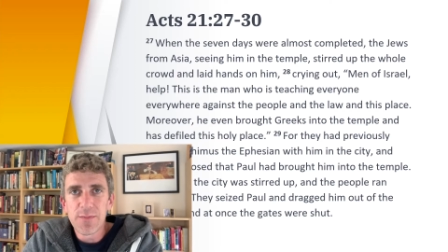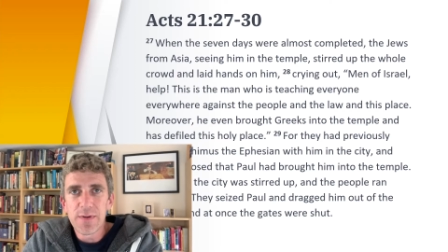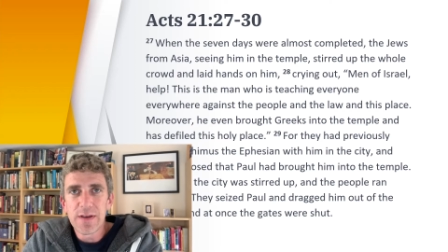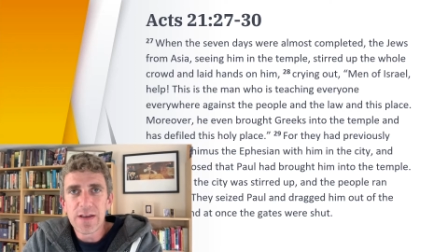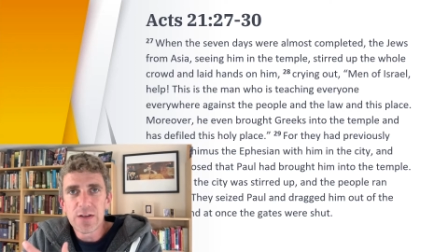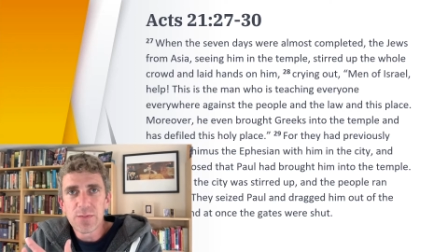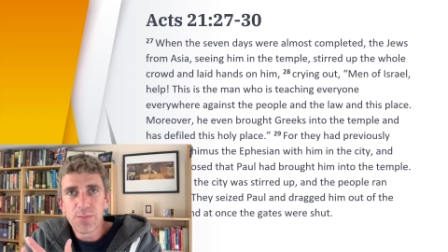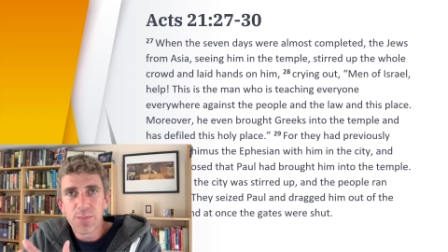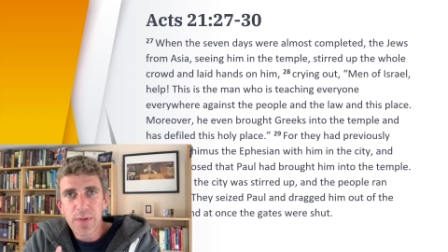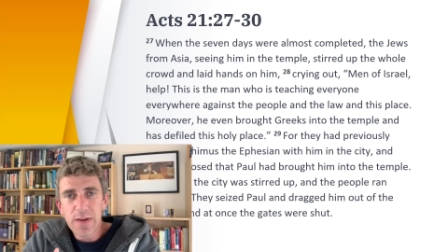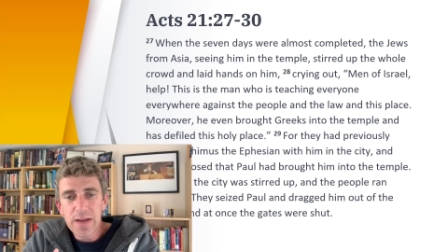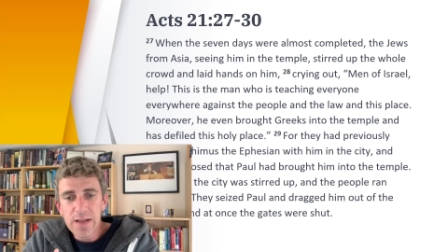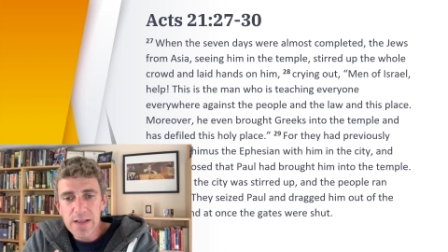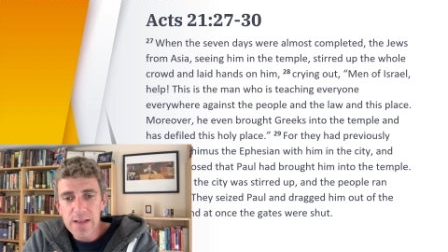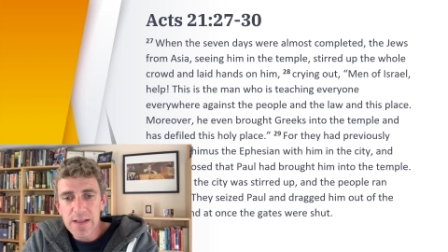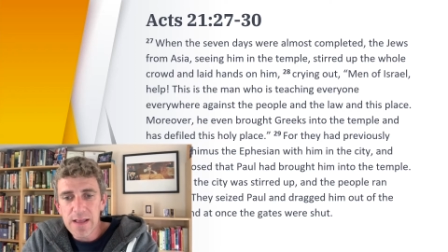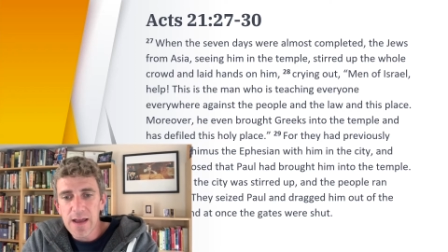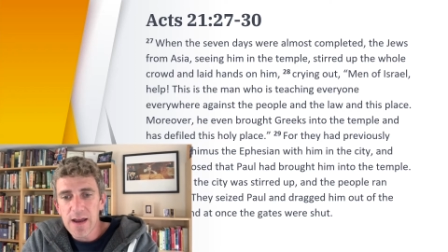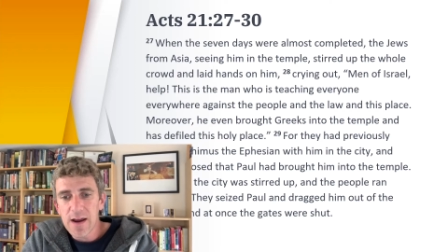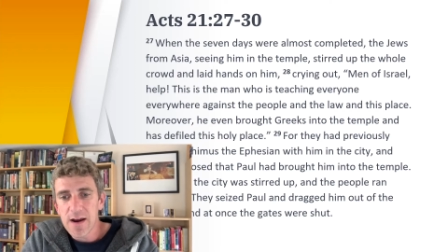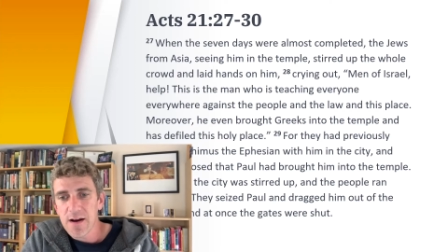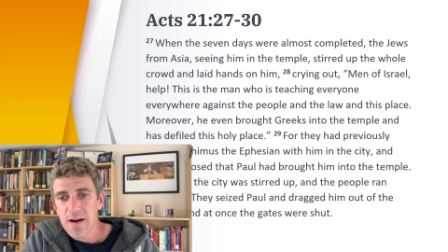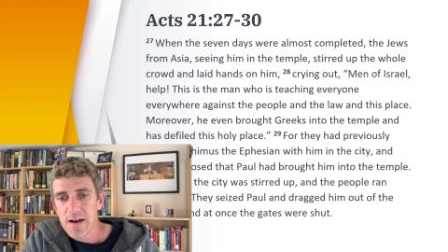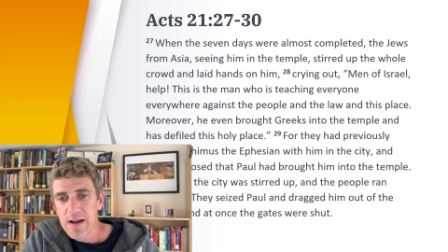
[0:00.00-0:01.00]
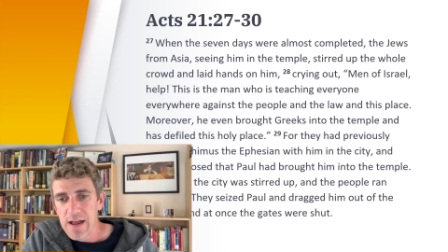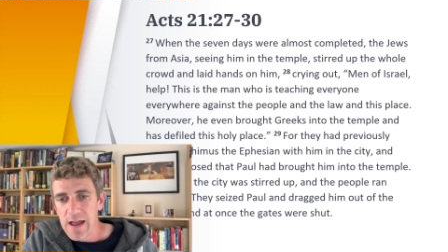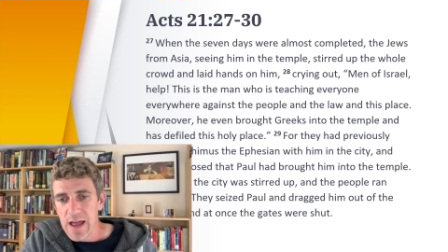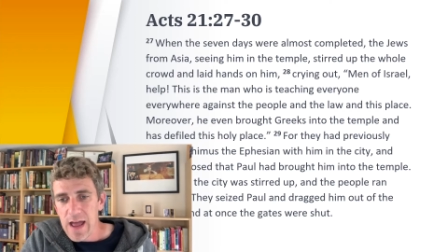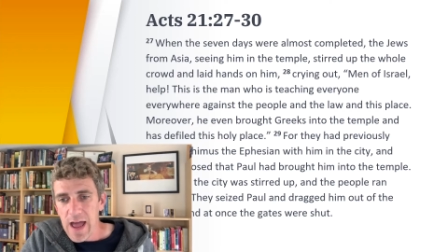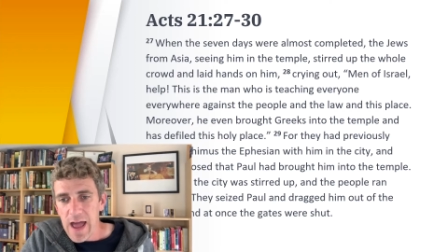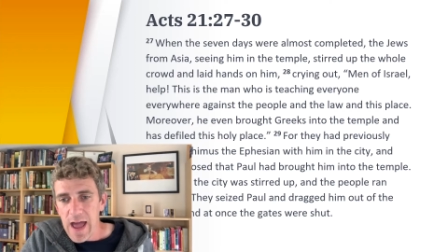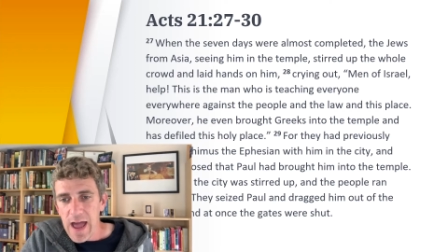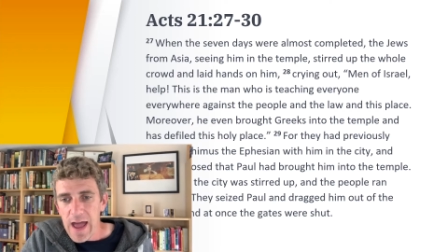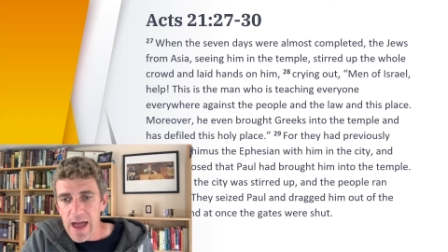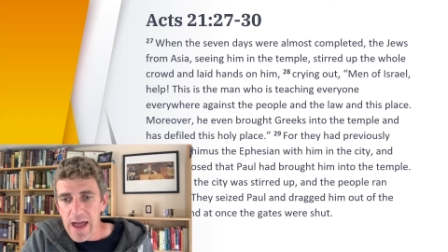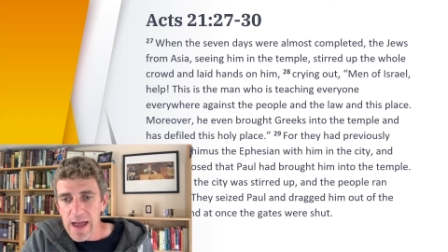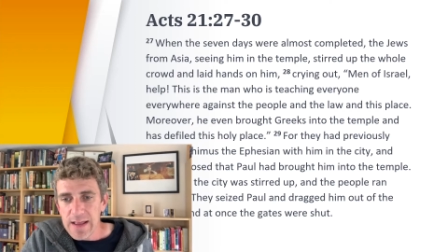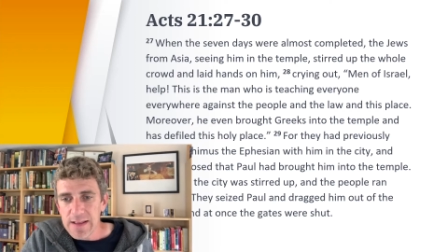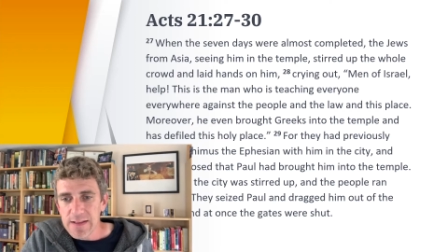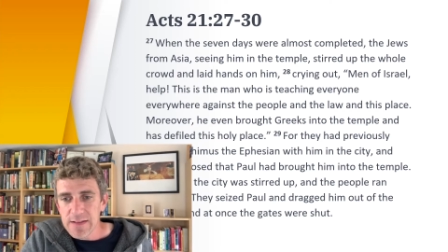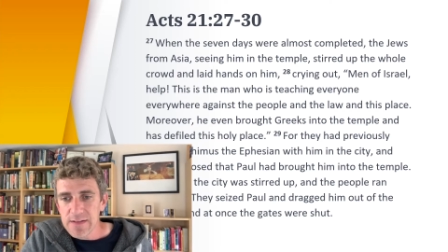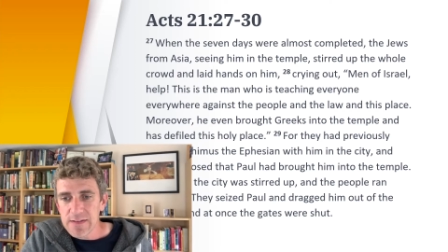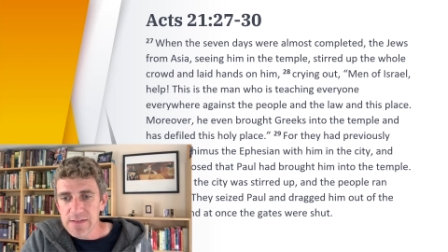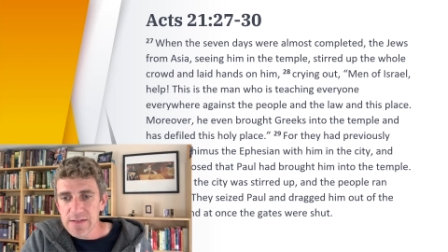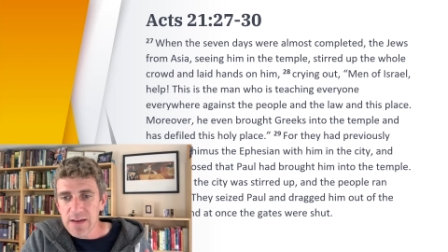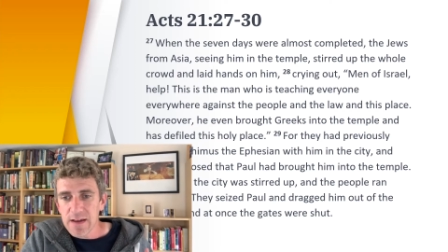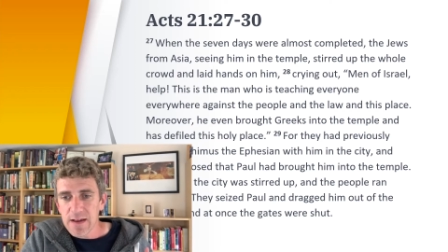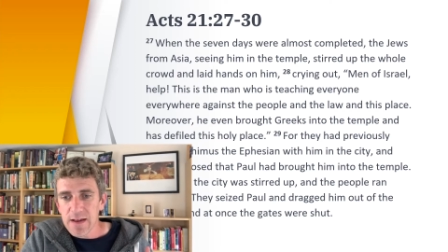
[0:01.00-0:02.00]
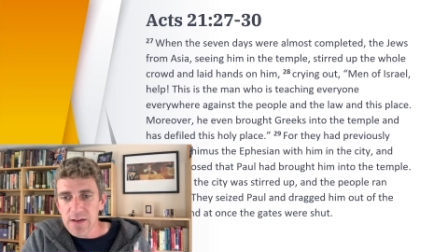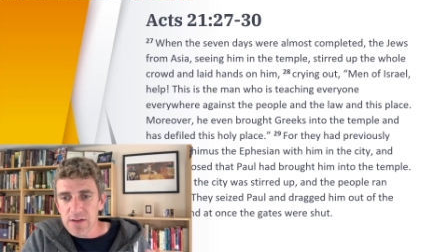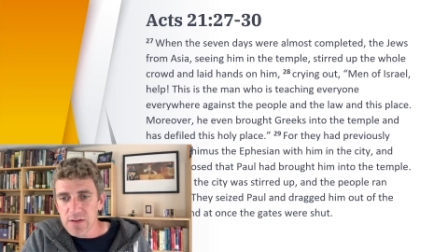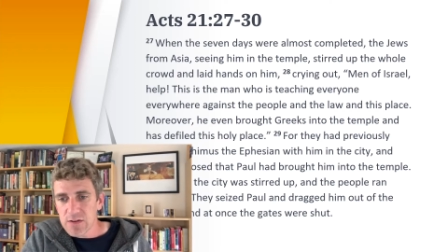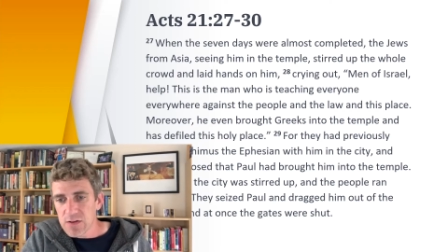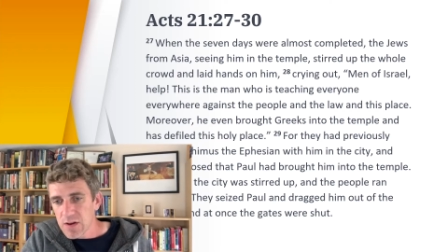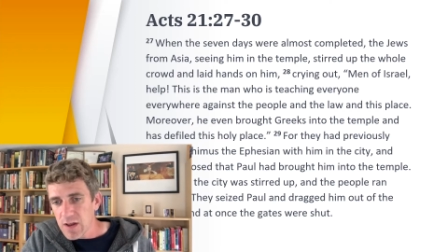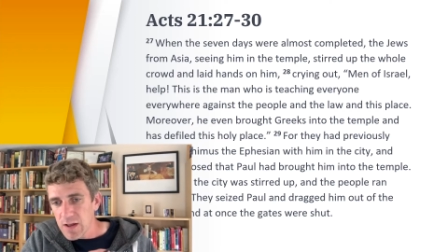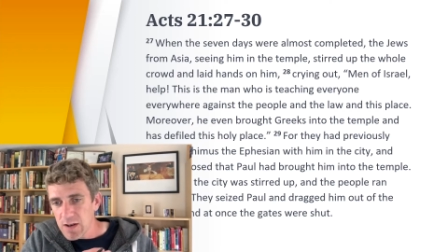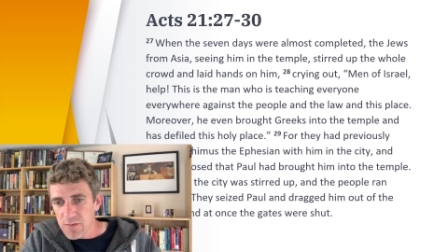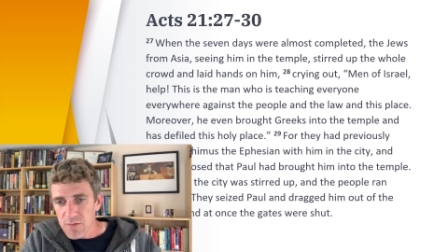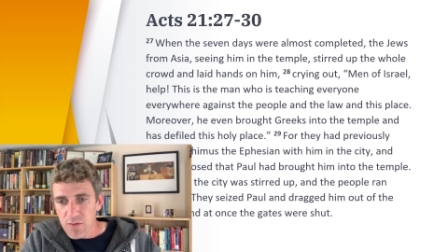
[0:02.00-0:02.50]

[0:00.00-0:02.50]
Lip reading: He's been there and kind